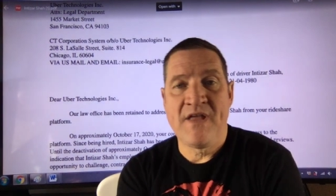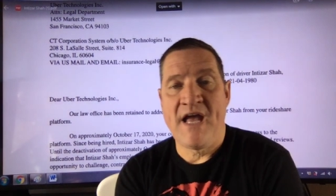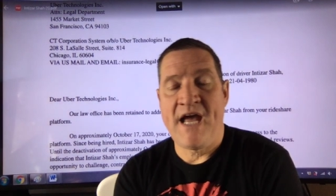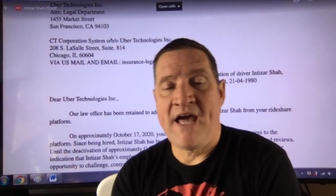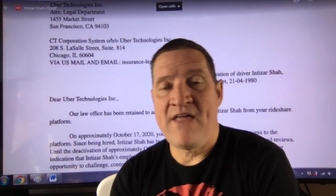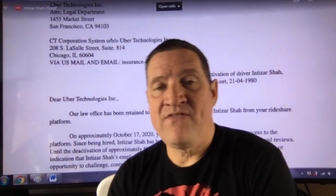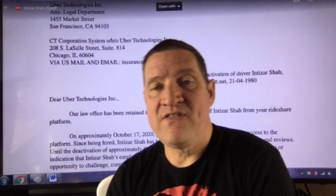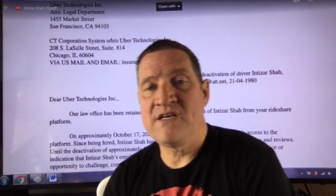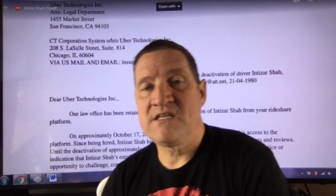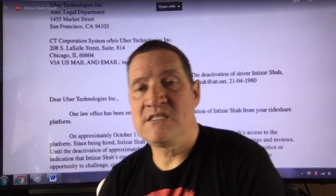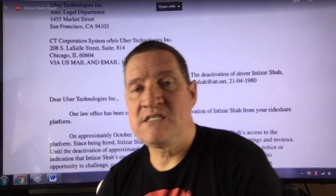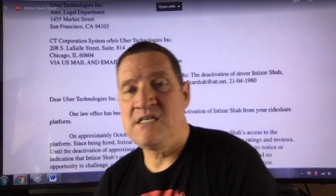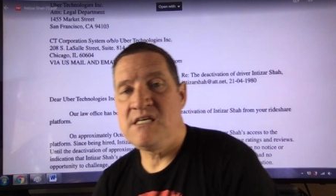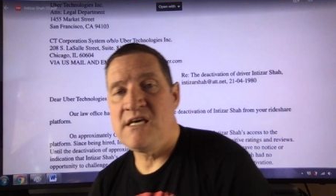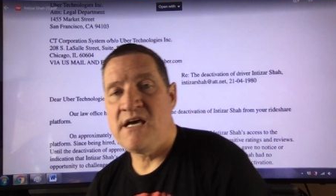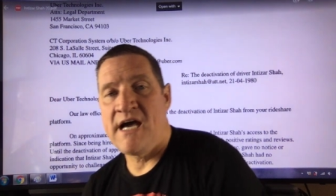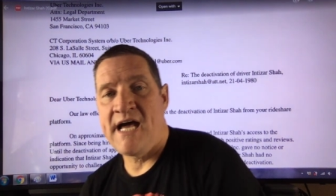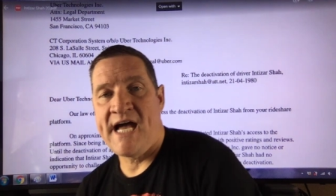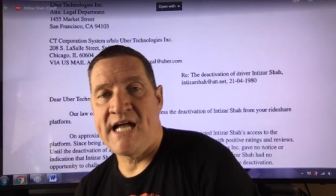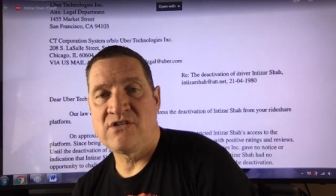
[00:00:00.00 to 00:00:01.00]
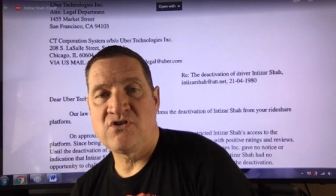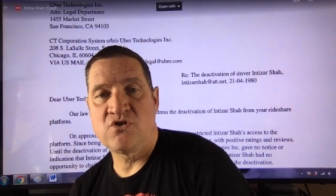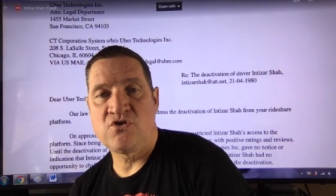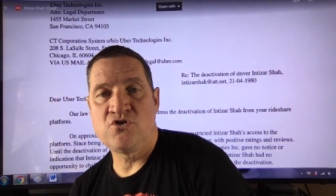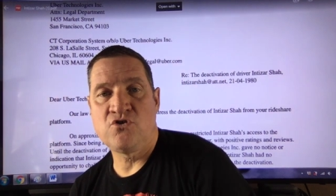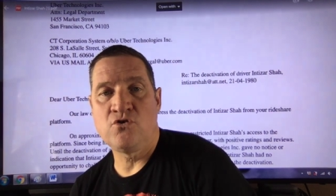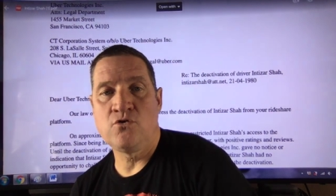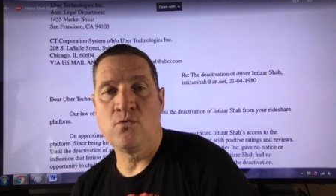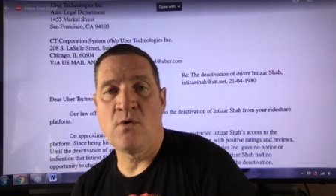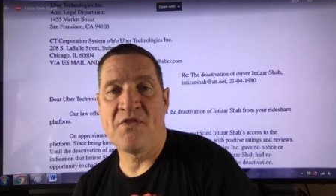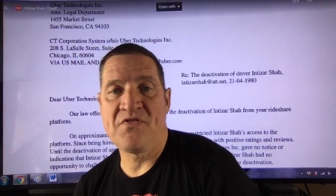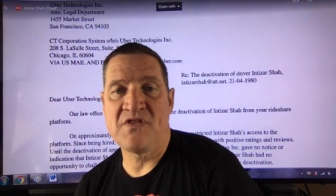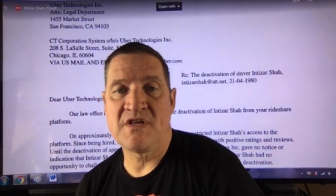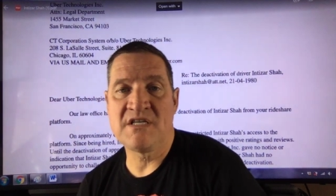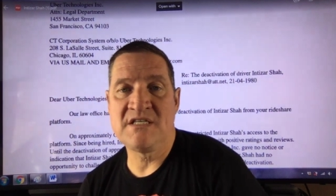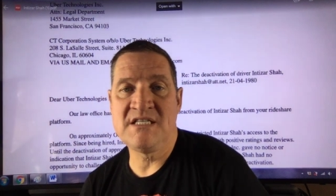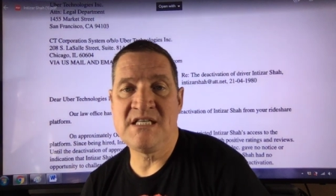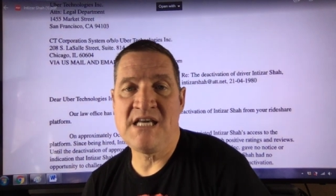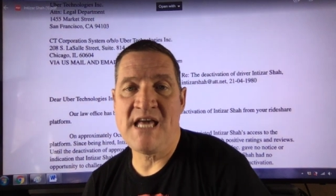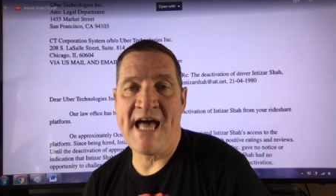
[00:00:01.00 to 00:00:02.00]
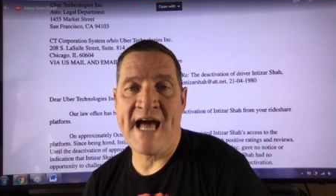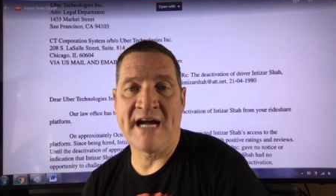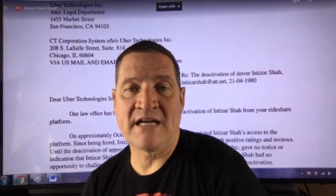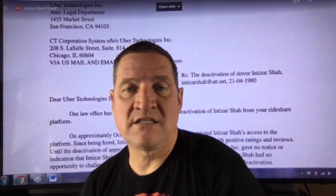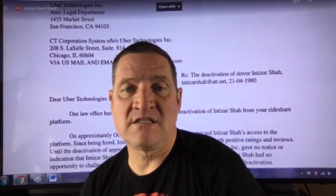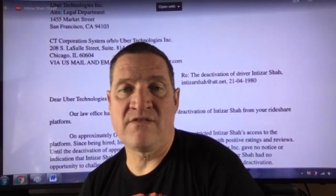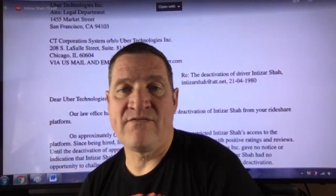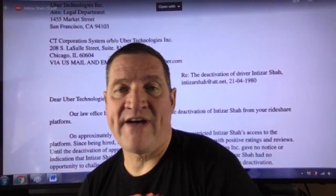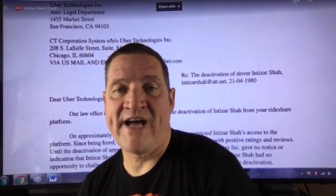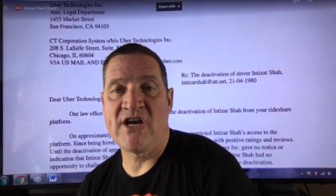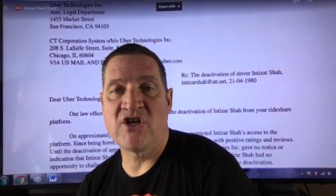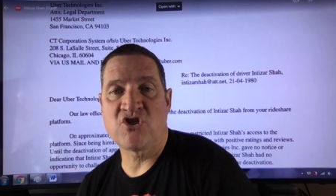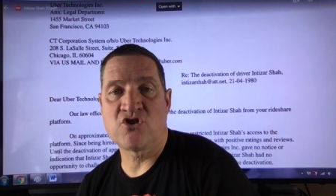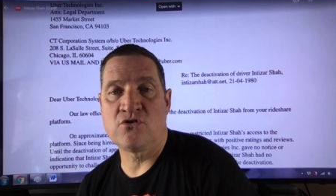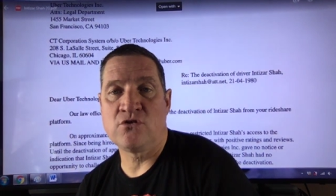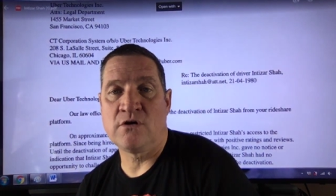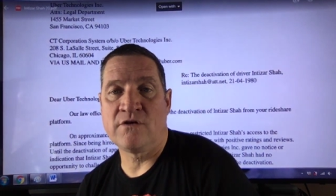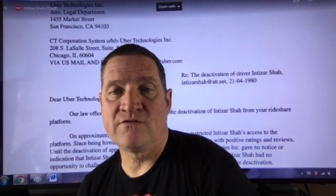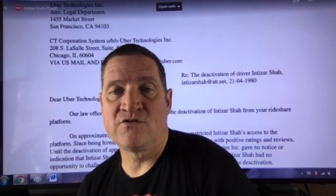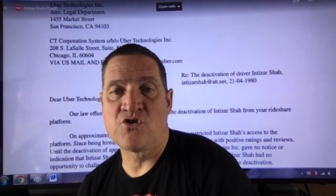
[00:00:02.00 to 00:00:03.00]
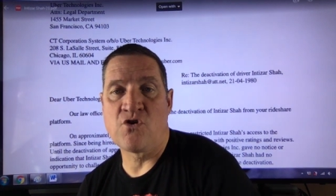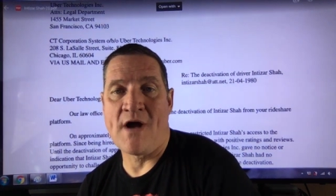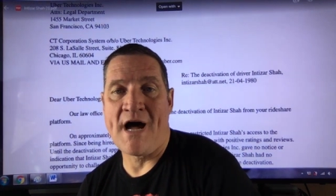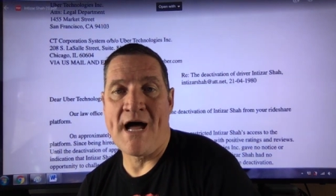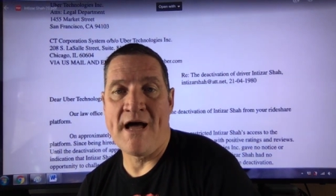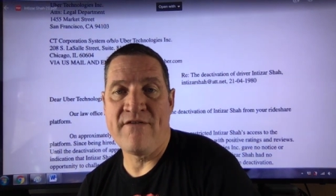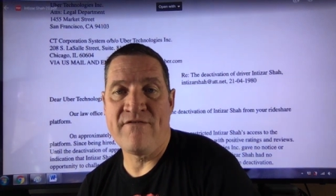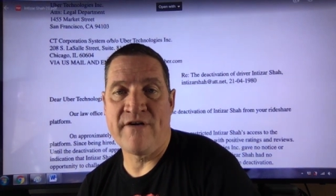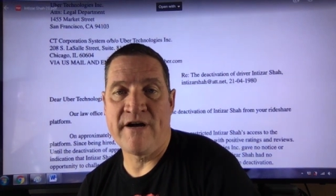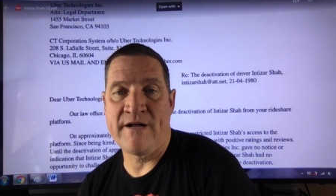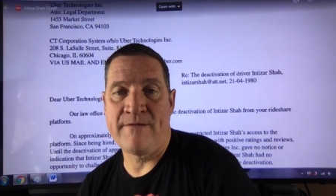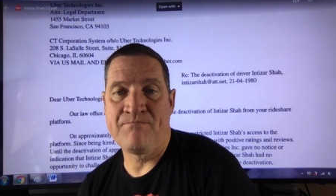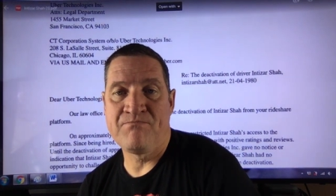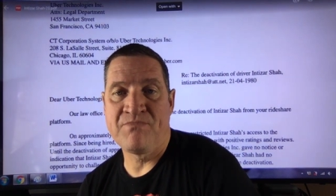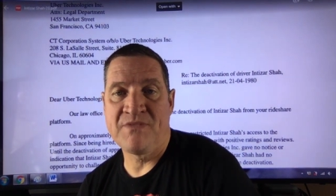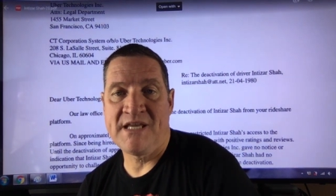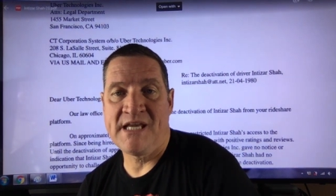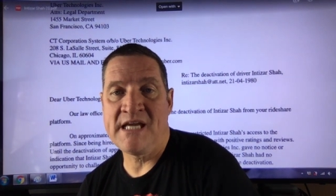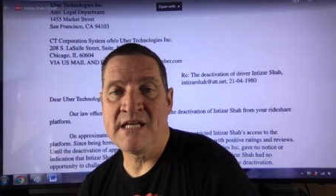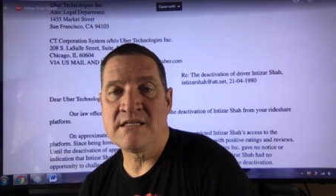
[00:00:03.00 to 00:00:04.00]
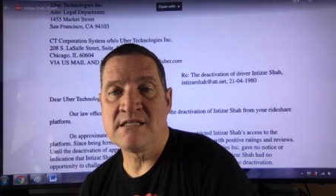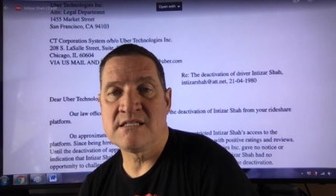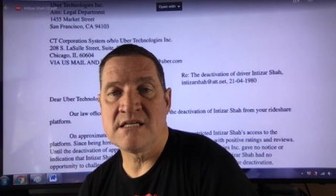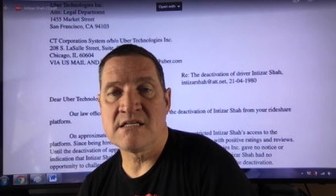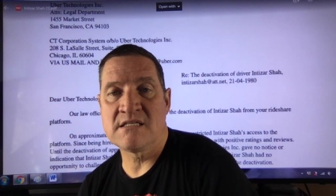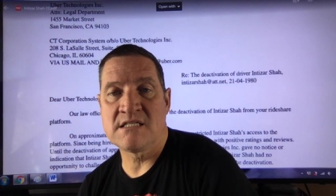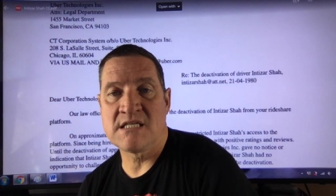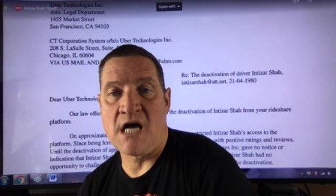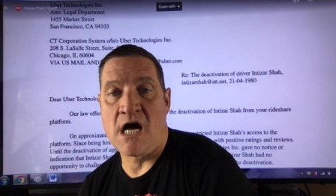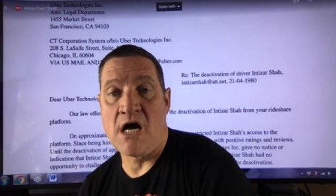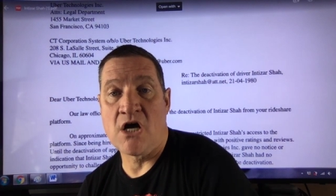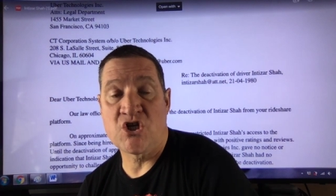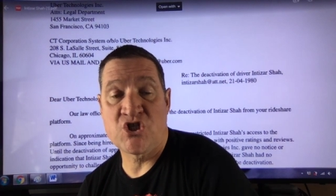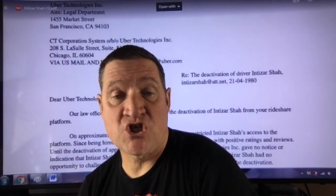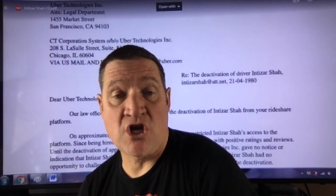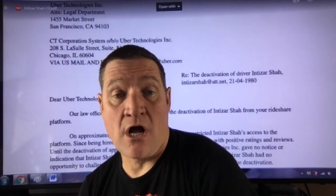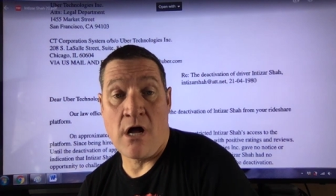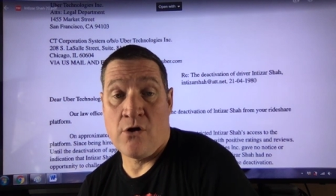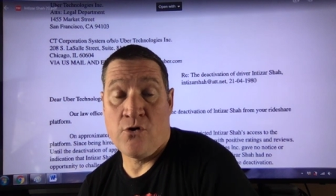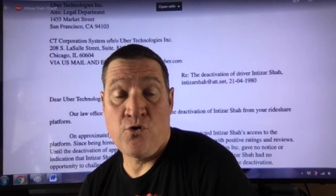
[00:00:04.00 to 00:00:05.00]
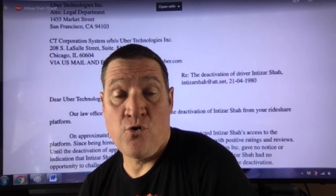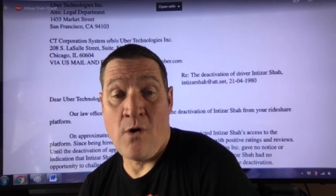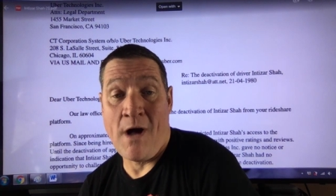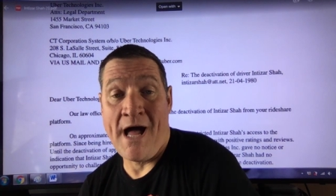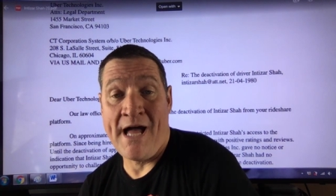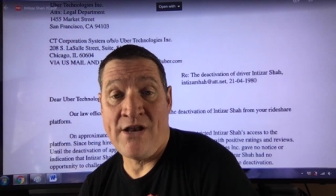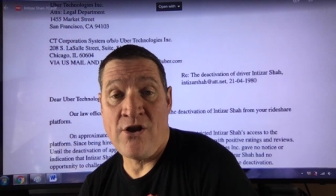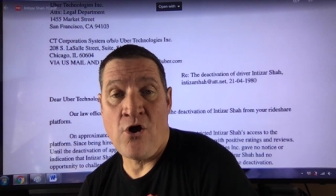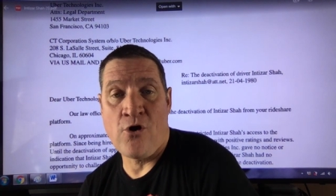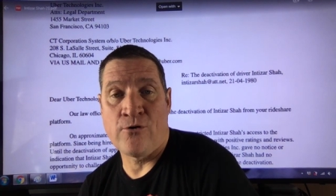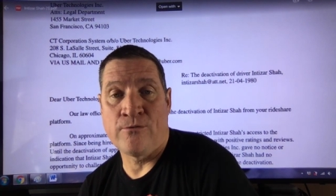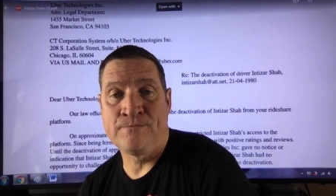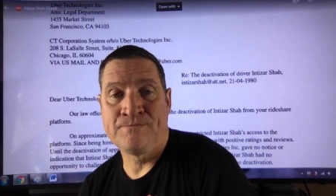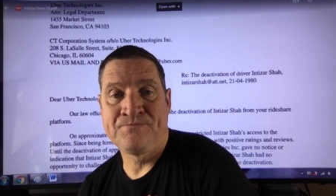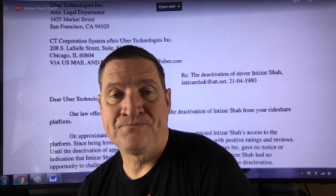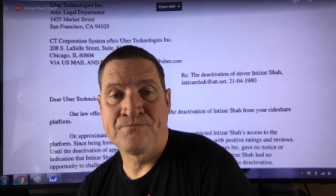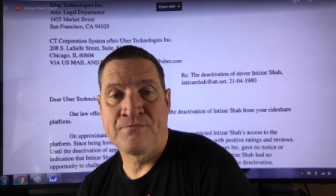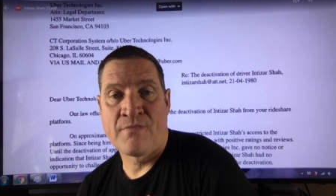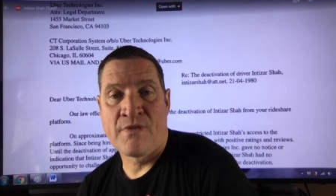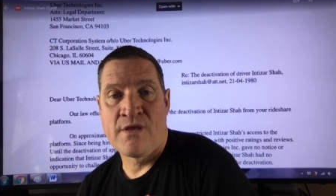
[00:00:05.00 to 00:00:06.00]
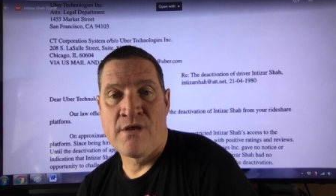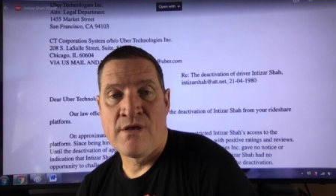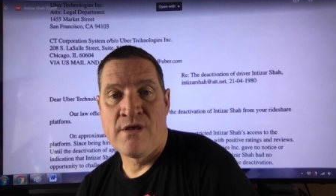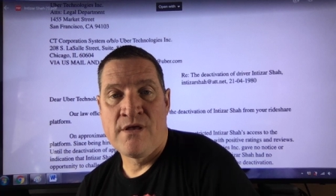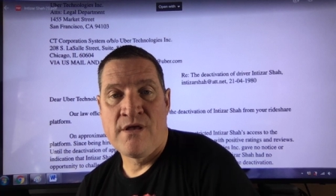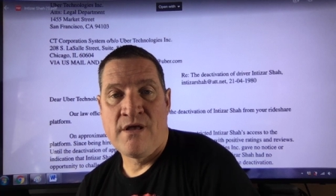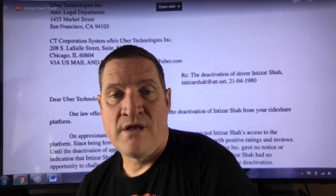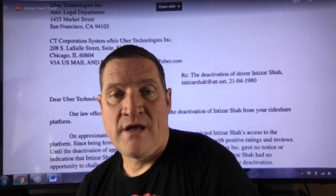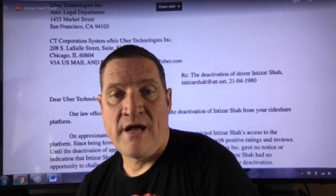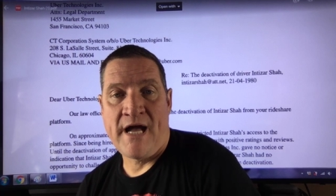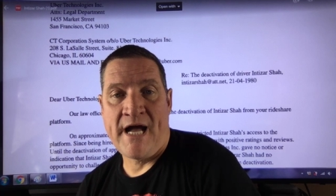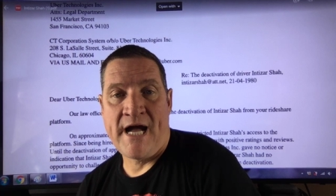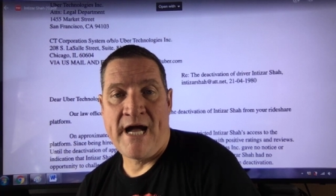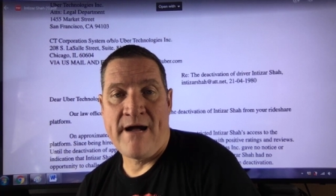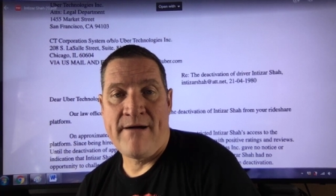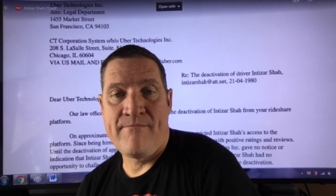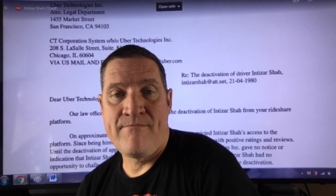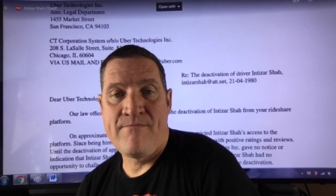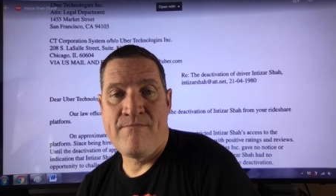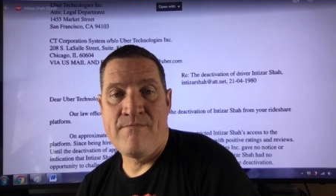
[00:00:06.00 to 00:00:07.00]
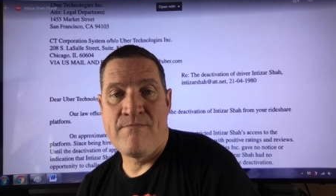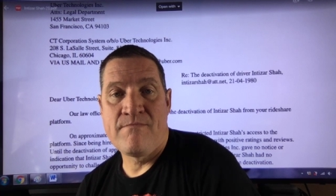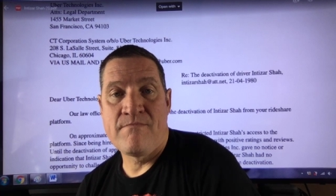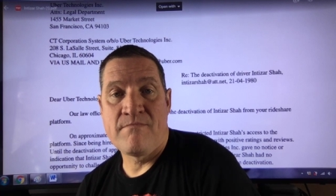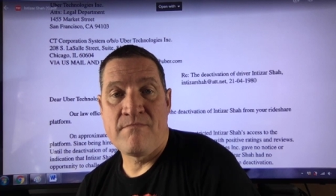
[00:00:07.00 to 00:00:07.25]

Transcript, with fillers: and this here had to do with the deactivation of driver Intezar Shah, who I know. Um,